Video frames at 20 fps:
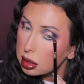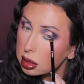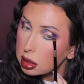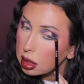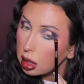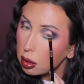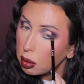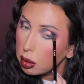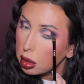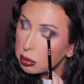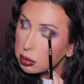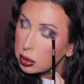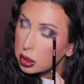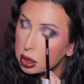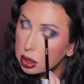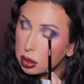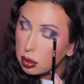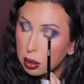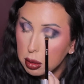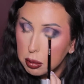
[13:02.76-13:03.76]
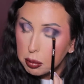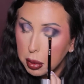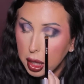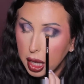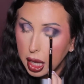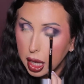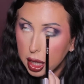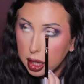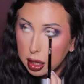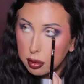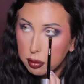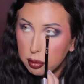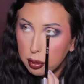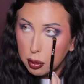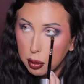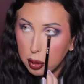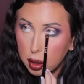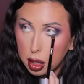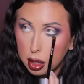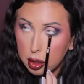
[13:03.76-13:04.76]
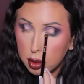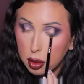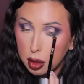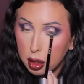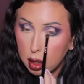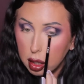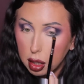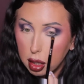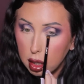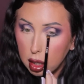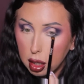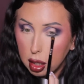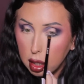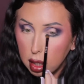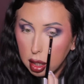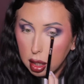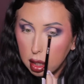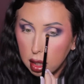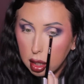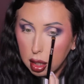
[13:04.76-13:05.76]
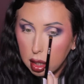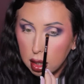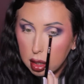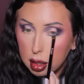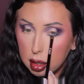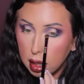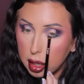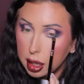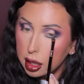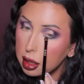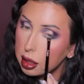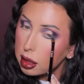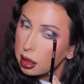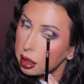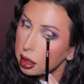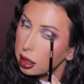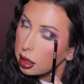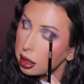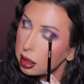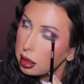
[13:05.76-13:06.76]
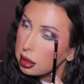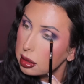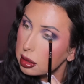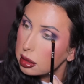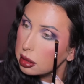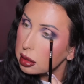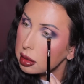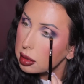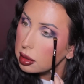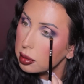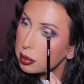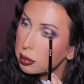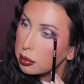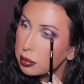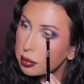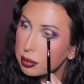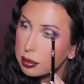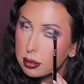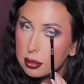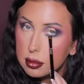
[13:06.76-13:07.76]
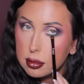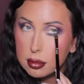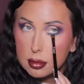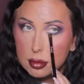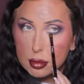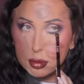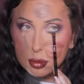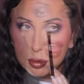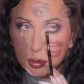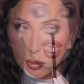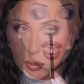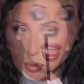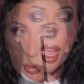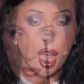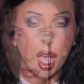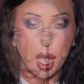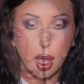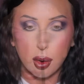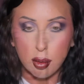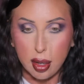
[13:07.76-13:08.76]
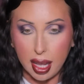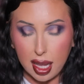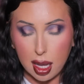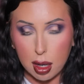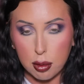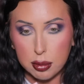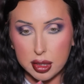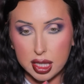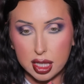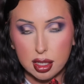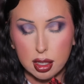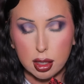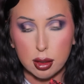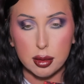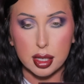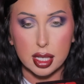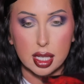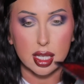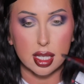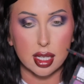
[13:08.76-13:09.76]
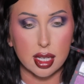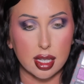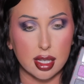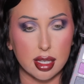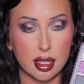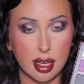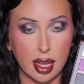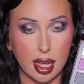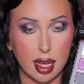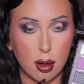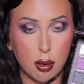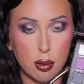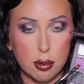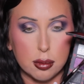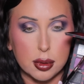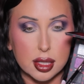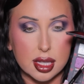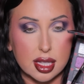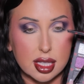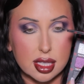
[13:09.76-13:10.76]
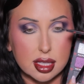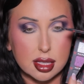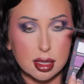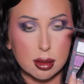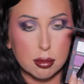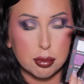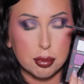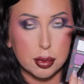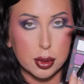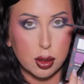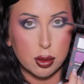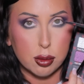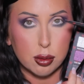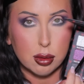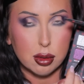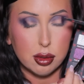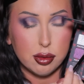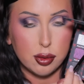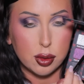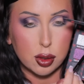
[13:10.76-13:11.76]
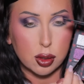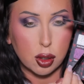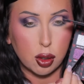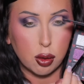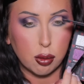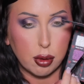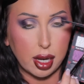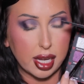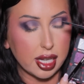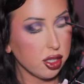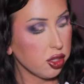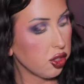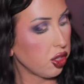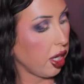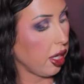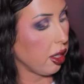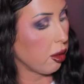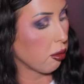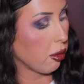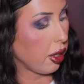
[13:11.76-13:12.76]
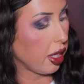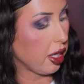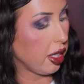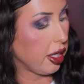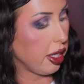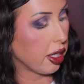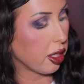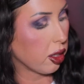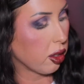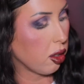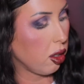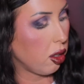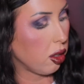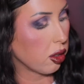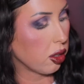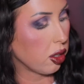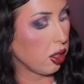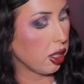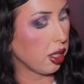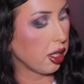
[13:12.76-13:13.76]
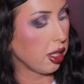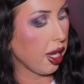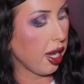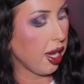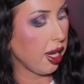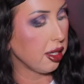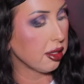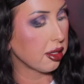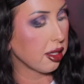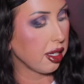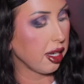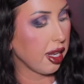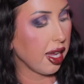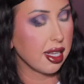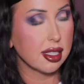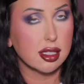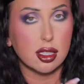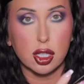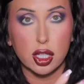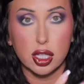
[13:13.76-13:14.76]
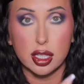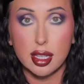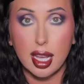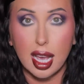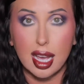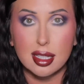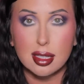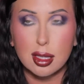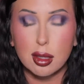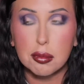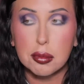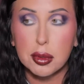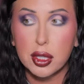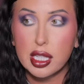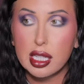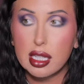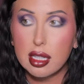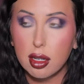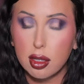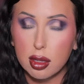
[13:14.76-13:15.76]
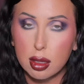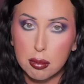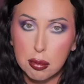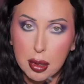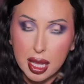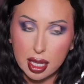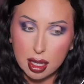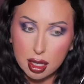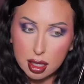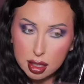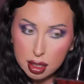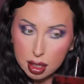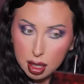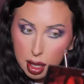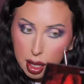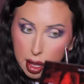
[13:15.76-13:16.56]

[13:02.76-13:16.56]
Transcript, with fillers: So I'm just going back and forth like this. Okay, I want to go in now with this beautiful gray shade right here called Good Guys, and it has Good Guys printed on the pan.